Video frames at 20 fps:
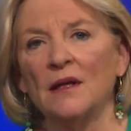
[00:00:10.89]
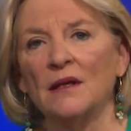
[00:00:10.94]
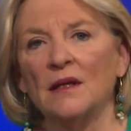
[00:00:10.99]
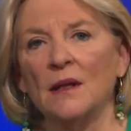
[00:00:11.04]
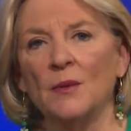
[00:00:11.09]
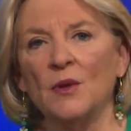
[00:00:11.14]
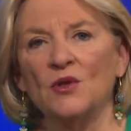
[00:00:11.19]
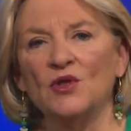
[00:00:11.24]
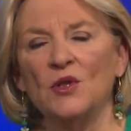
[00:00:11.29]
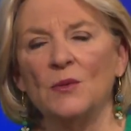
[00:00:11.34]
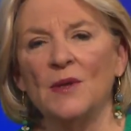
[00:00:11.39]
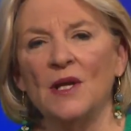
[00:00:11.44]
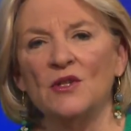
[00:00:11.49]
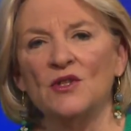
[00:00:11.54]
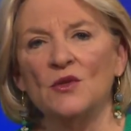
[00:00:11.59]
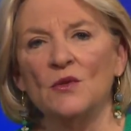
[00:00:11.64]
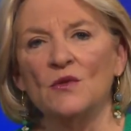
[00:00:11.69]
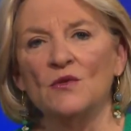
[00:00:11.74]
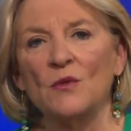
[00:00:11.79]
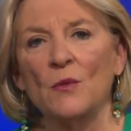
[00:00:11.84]

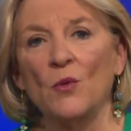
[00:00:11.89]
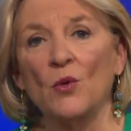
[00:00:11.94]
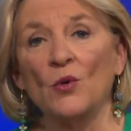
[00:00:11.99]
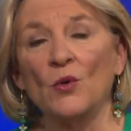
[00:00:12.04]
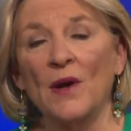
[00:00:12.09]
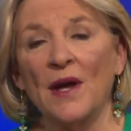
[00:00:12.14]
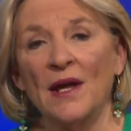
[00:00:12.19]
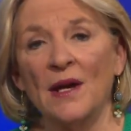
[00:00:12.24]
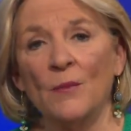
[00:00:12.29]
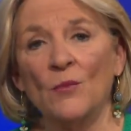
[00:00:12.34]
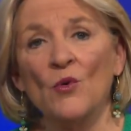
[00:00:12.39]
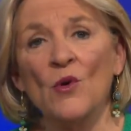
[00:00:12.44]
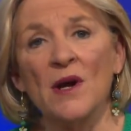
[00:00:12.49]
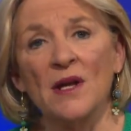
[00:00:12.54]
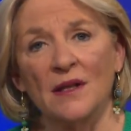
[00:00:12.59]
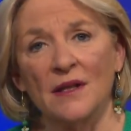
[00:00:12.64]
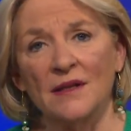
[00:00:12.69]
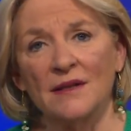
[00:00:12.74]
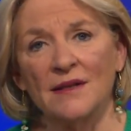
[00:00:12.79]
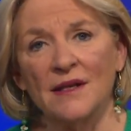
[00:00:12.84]
WGBH News reporter Adam
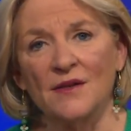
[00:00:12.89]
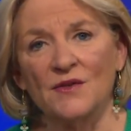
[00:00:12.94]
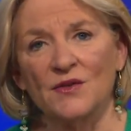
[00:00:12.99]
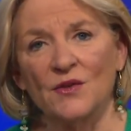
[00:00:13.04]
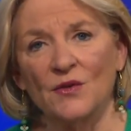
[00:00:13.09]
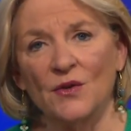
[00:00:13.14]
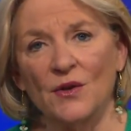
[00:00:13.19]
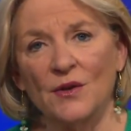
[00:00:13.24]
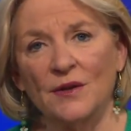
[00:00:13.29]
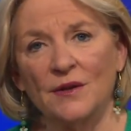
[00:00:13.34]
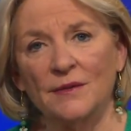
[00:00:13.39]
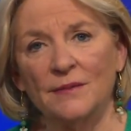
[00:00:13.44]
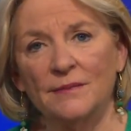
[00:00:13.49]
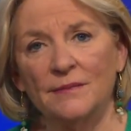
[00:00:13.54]
Reilly takes a look.